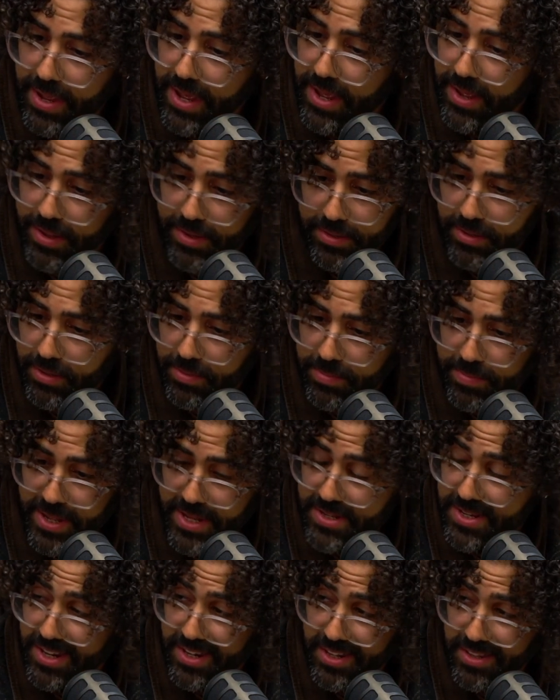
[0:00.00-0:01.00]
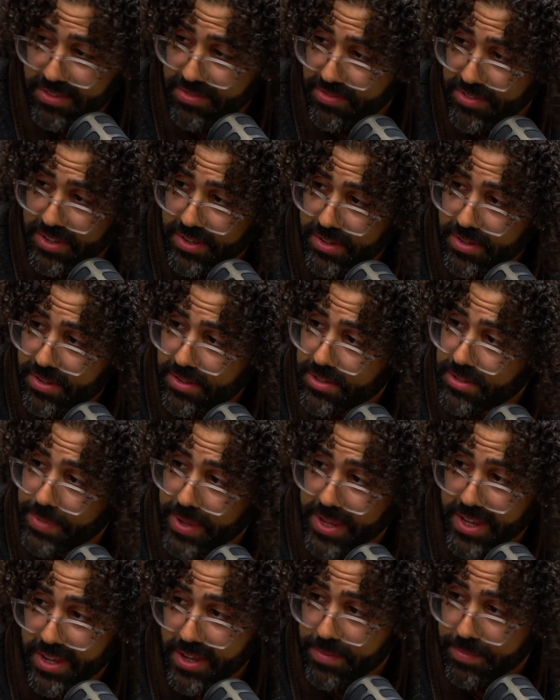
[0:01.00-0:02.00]
maintaining the fields,
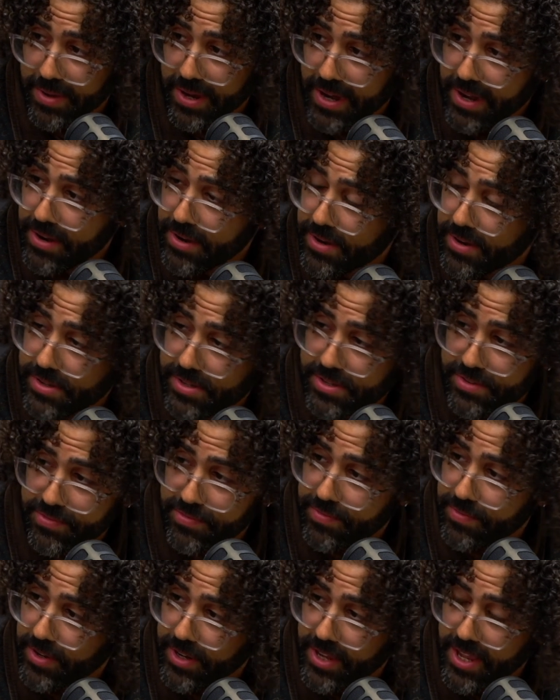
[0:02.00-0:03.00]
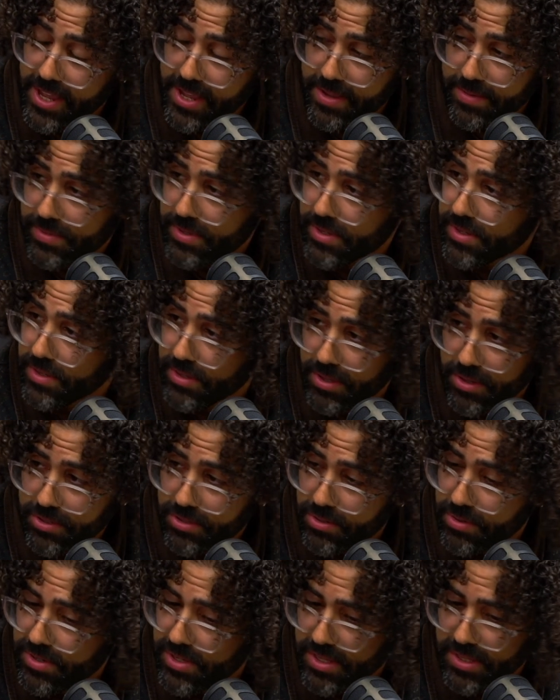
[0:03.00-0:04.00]
paying umpires for games, those
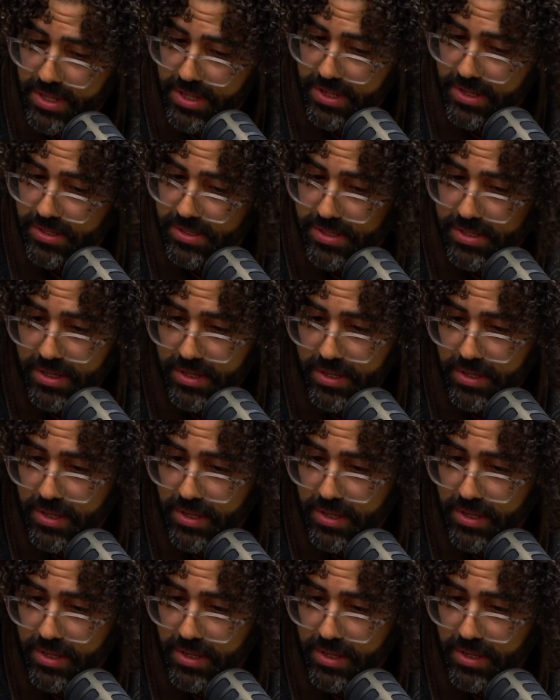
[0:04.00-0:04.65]
sorts of things.